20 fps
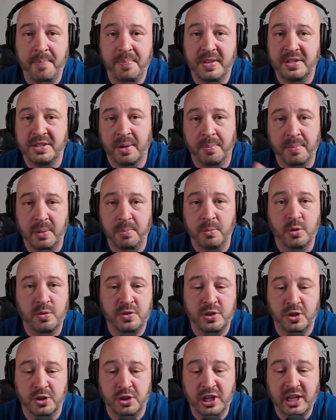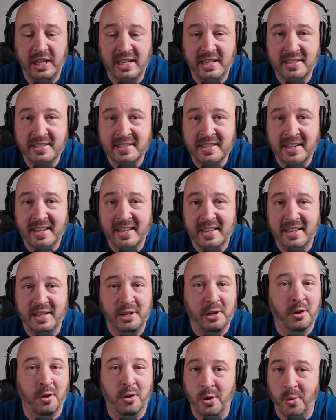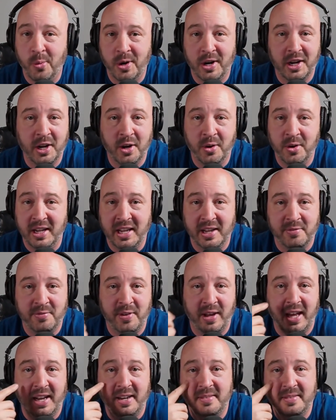somebody moves your cheese you don't know where to go to get fed